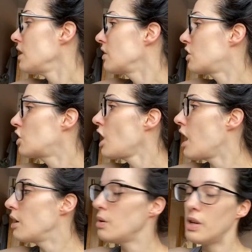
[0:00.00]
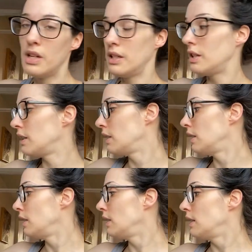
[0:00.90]
So,
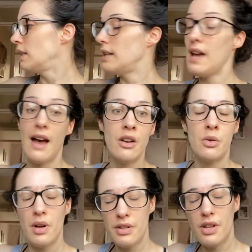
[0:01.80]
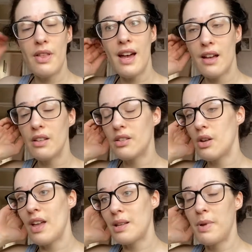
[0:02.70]
yeah, and so
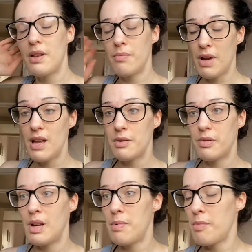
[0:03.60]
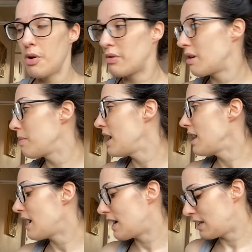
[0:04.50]
that's been, my hip's really been bothering me,
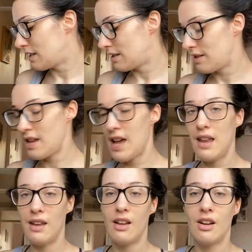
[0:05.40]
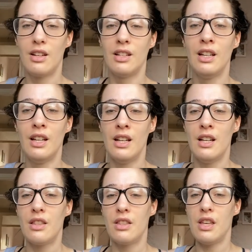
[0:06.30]
and then
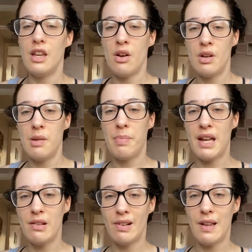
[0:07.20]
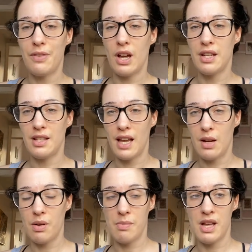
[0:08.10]
the only pain relief that I can take with my